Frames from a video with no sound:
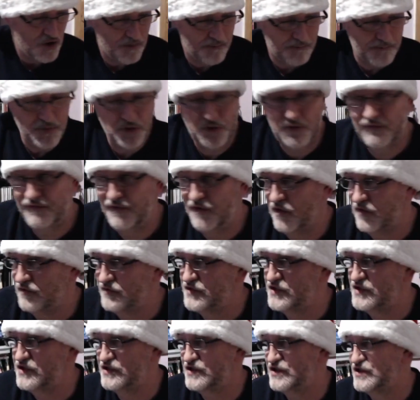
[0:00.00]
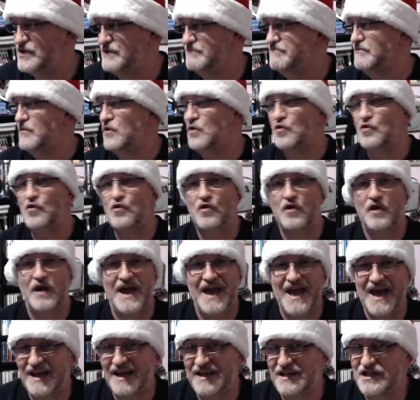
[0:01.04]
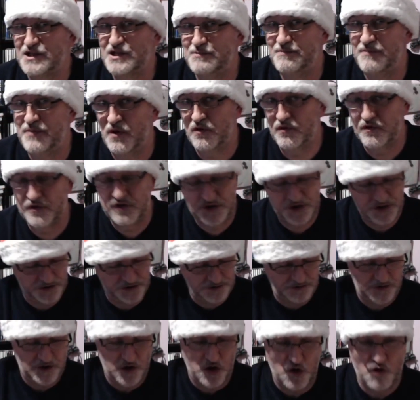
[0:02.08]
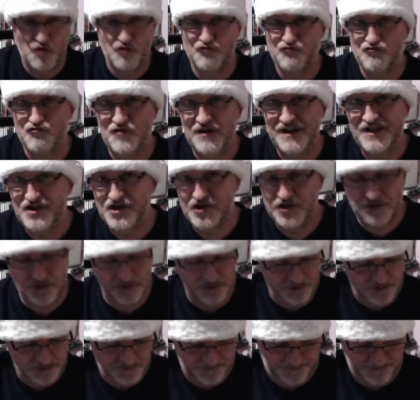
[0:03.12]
Moving on to some more Xbox original.